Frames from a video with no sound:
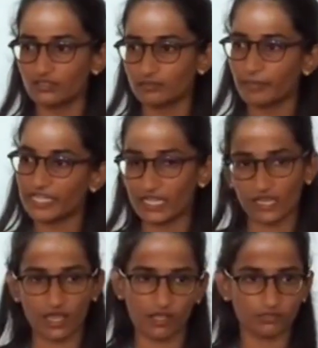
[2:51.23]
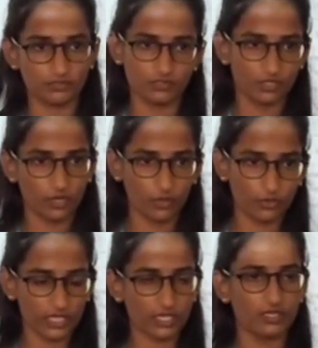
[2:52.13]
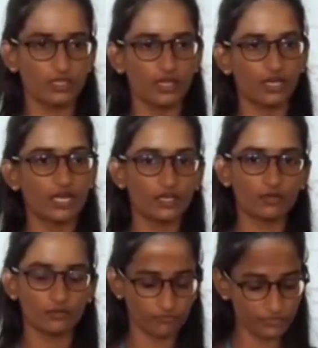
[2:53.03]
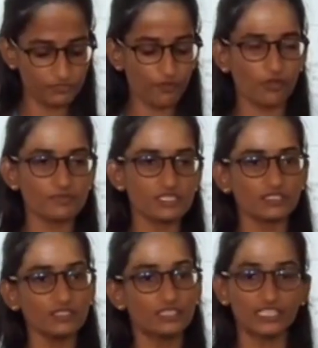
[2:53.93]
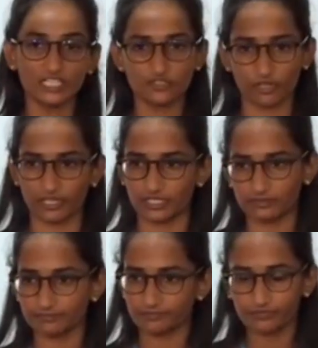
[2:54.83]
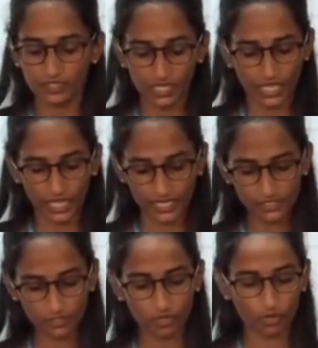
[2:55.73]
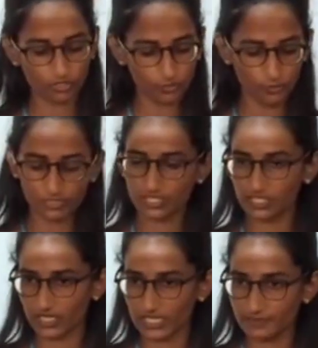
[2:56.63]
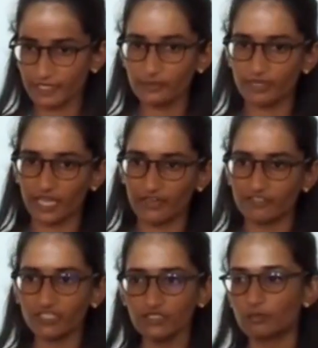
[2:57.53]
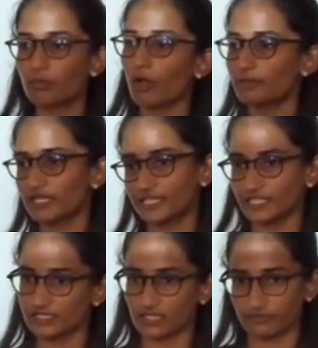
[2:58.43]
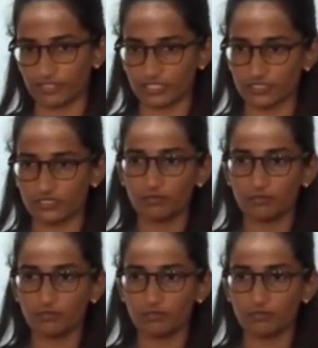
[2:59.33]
patella. Okay, which forms the knee joint. And on the posterior aspect we have a popliteal surface